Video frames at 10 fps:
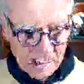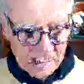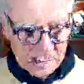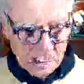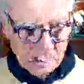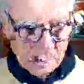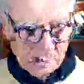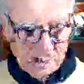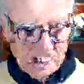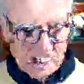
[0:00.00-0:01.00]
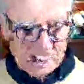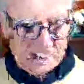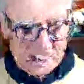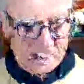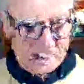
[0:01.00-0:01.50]
So when we realize
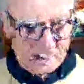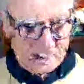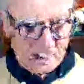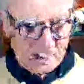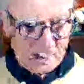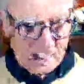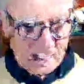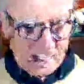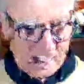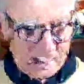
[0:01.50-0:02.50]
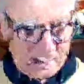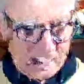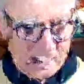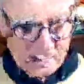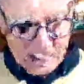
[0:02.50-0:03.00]
this
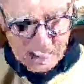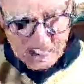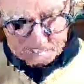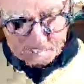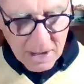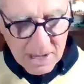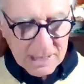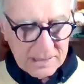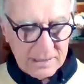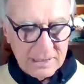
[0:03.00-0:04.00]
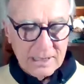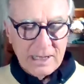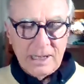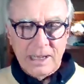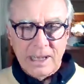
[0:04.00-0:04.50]
in our minds,
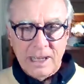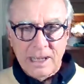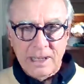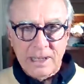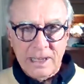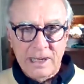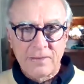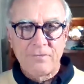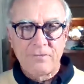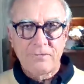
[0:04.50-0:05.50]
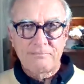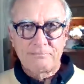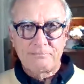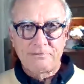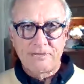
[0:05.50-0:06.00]
in a very
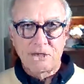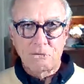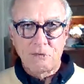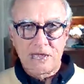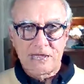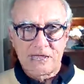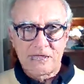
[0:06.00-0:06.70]
profound way,